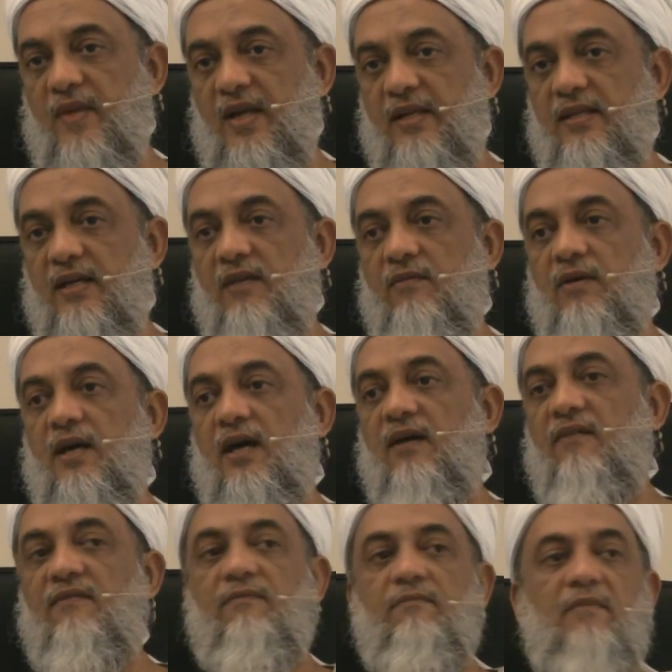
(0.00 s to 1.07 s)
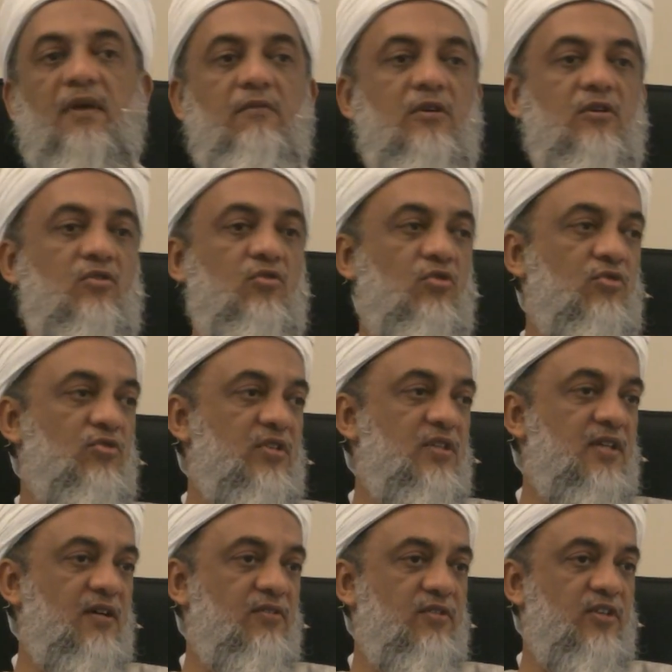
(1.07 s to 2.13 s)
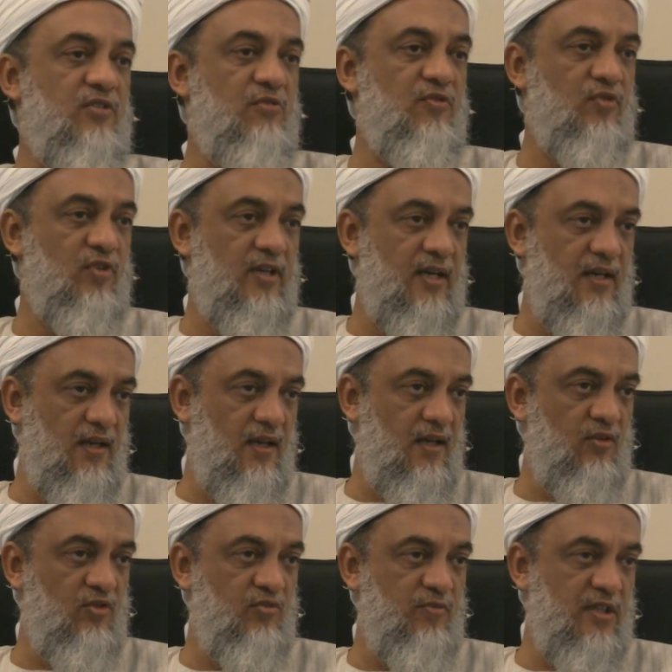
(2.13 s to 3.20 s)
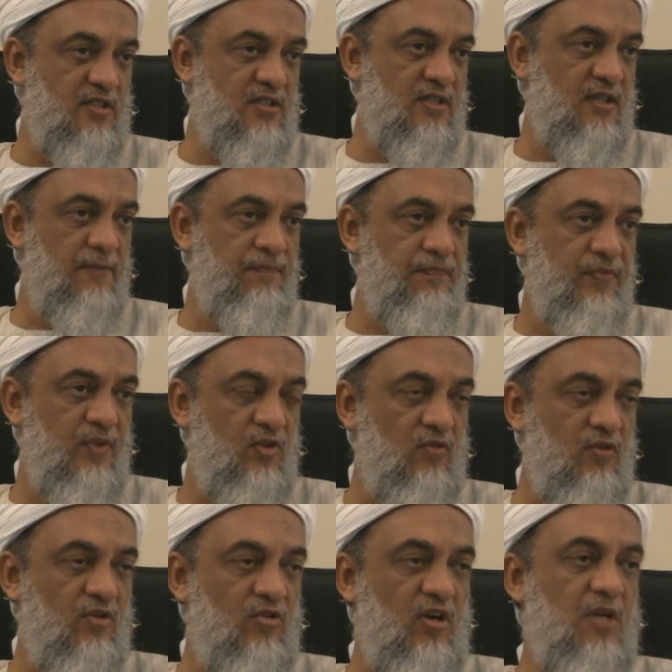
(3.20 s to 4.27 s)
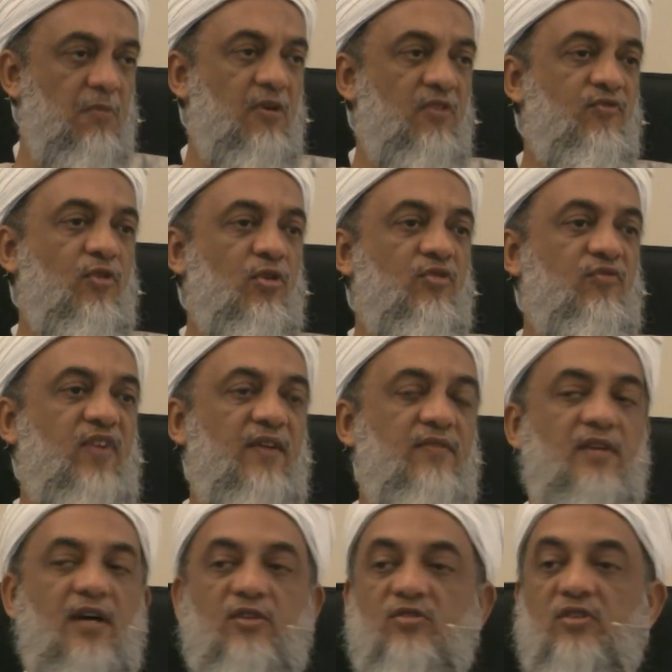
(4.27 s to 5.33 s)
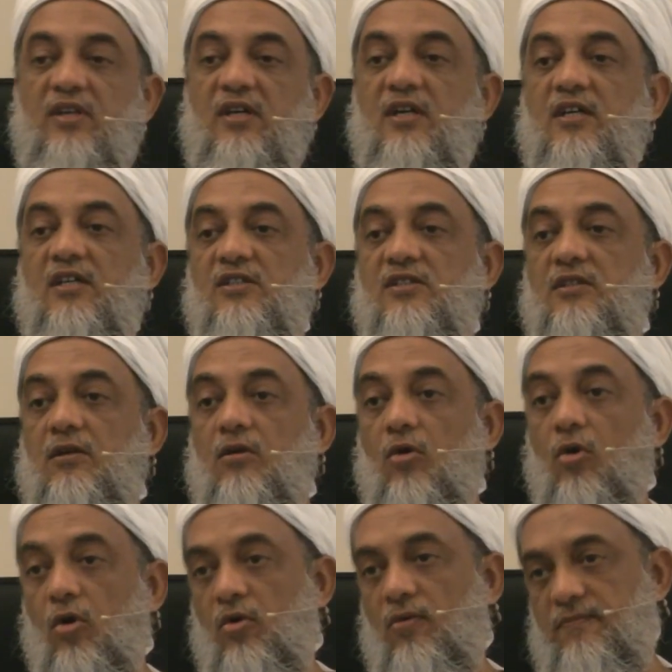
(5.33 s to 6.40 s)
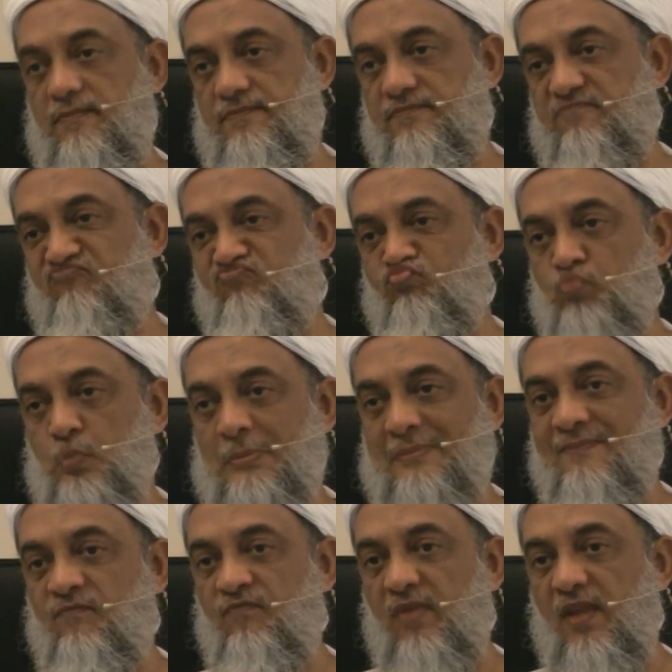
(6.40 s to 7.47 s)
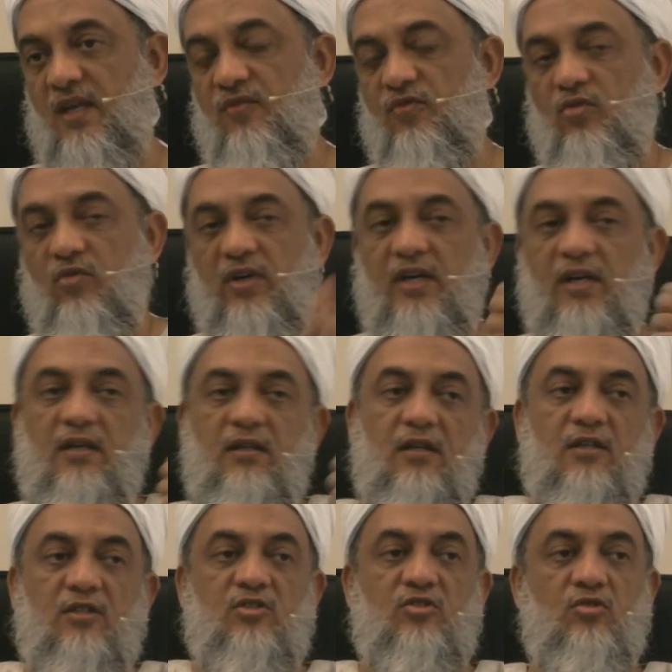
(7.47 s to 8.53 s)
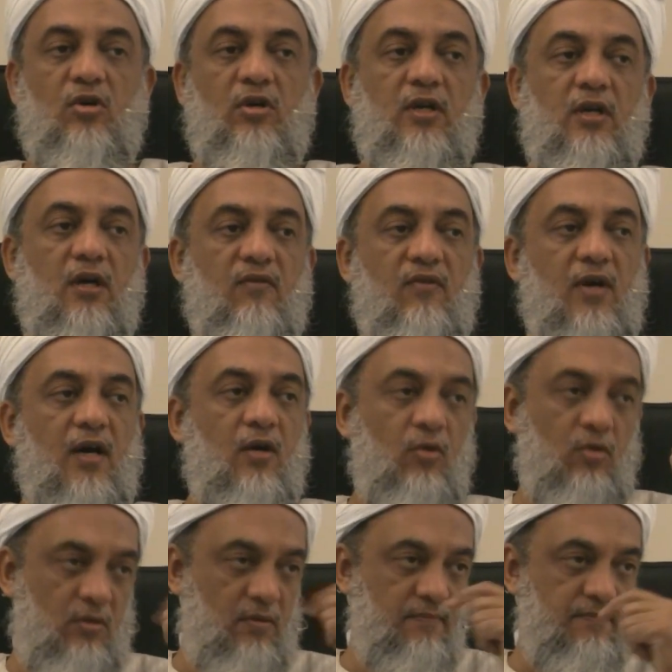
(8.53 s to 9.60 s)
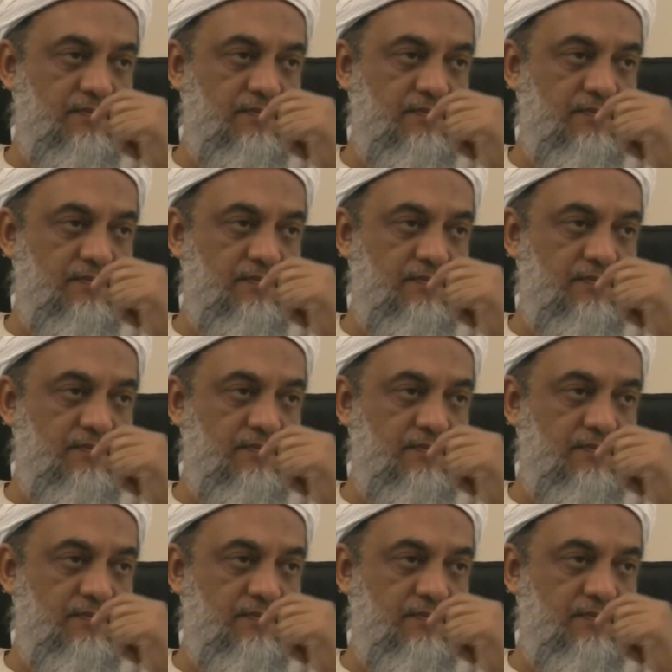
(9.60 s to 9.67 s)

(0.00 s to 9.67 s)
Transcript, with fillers: and then we have maybe 2 to 3000 years before that Allah knows best so we're talking about 4 to 5000 years ago if you read the story of Qarun